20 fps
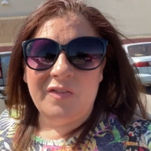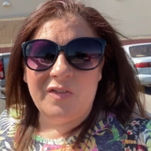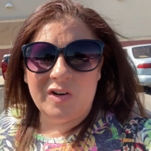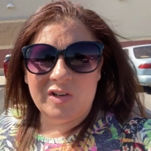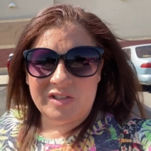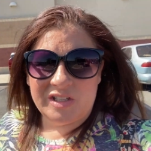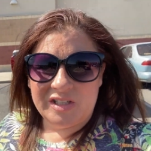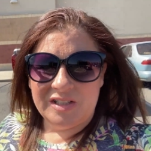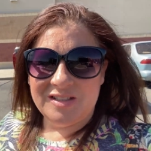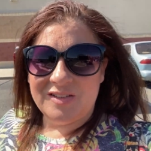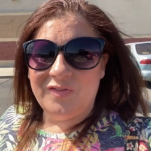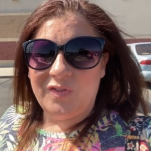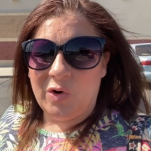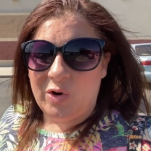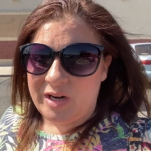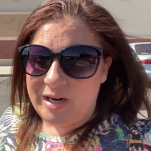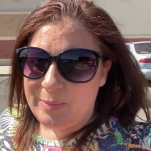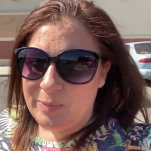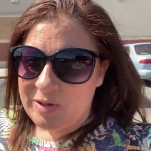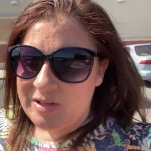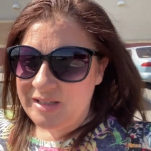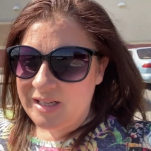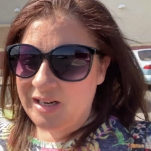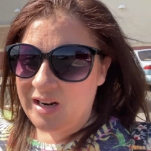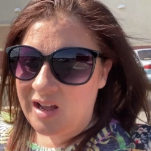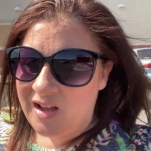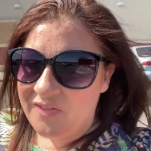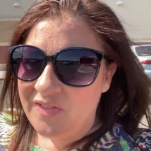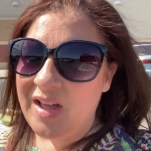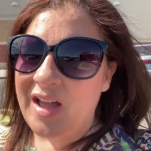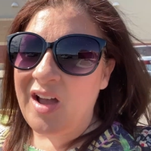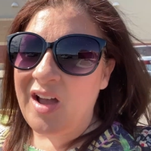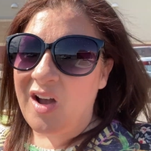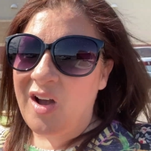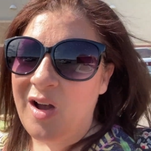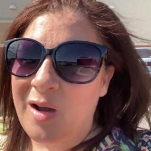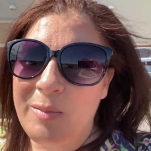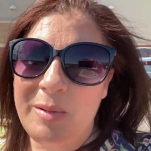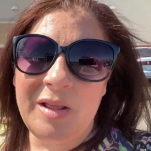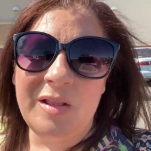versus 40% off at
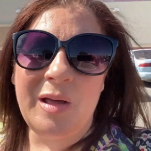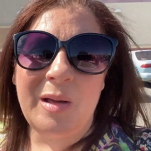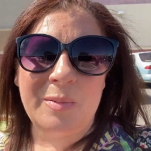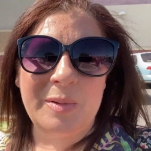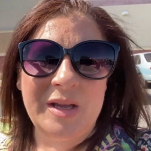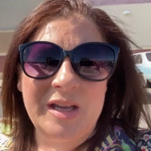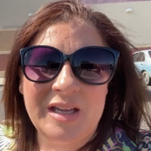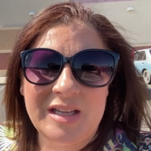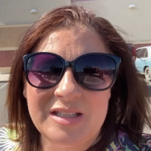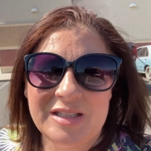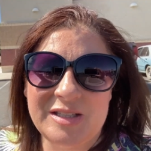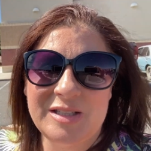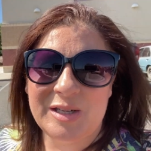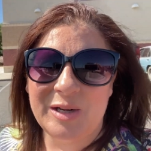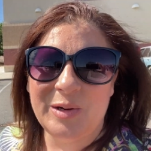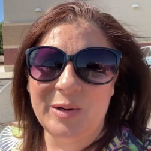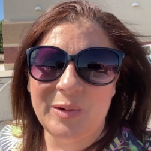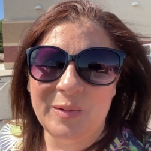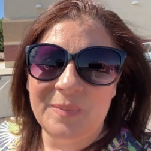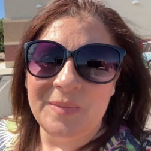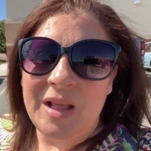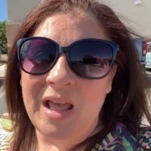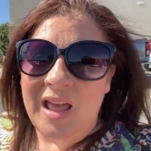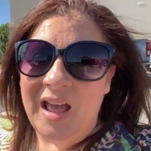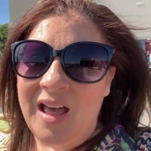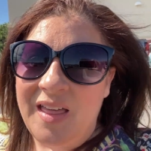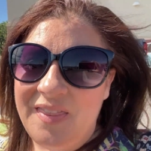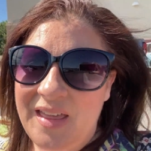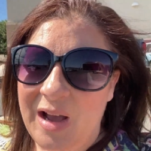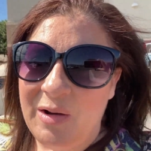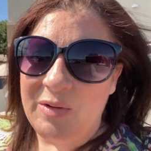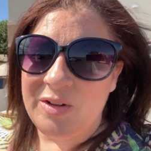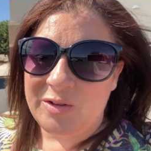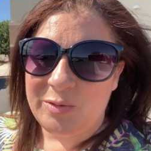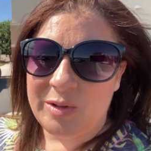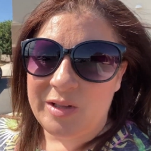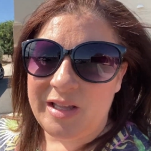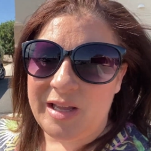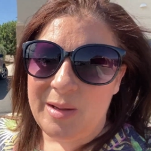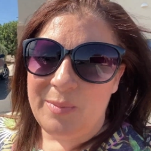Hobby Lobby, so that was
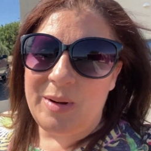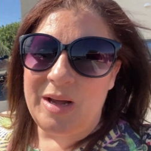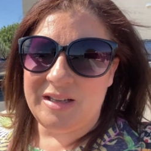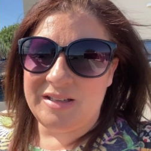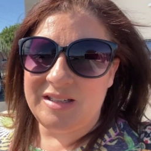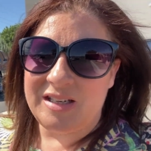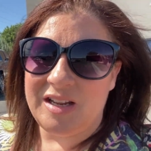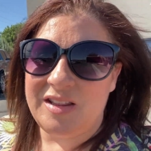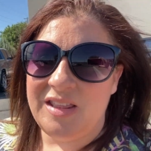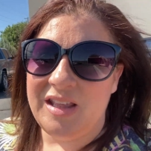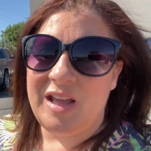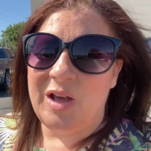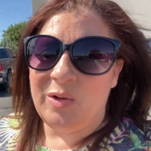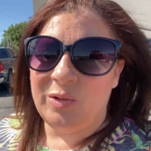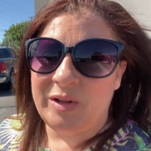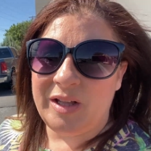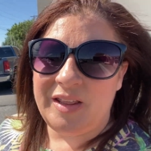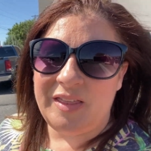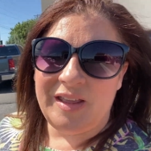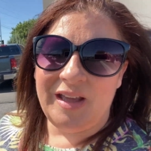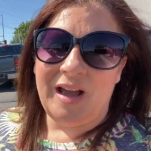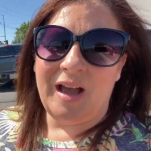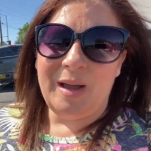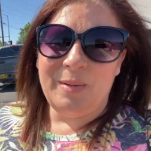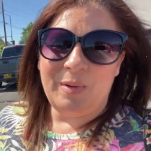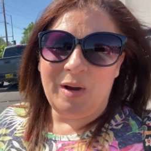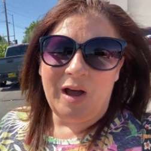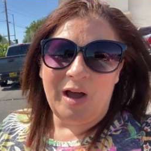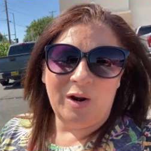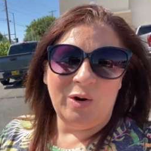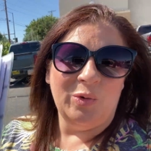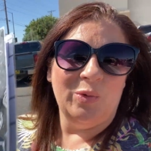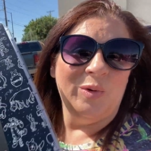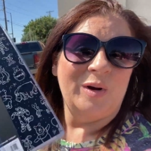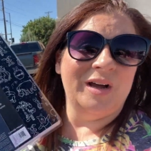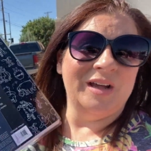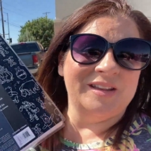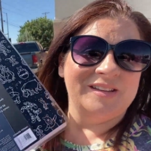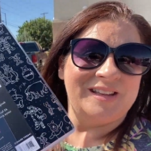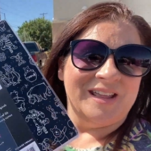really a bust. The only thing I bought
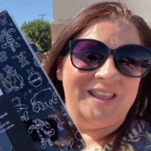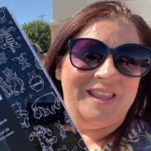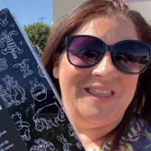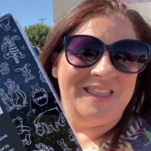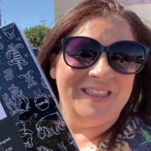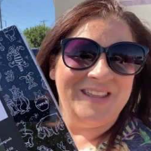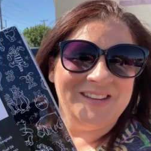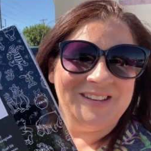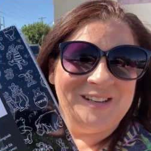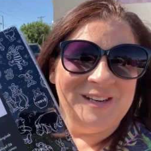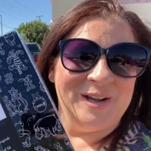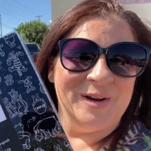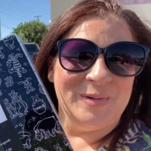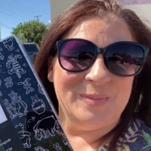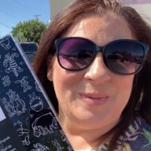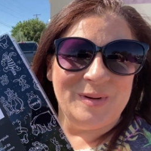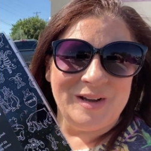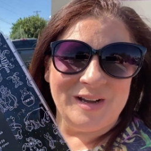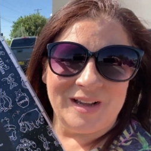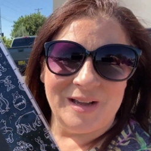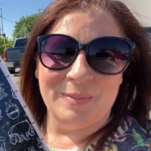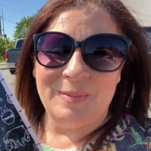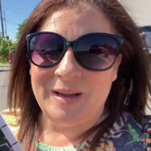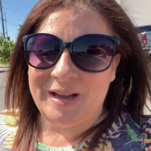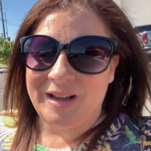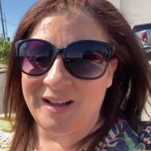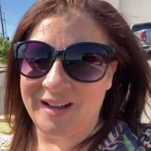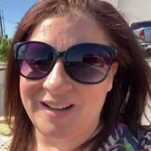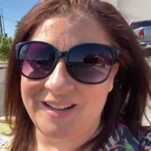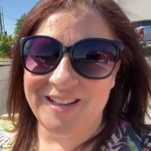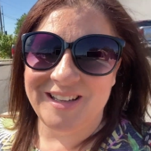was this notebook because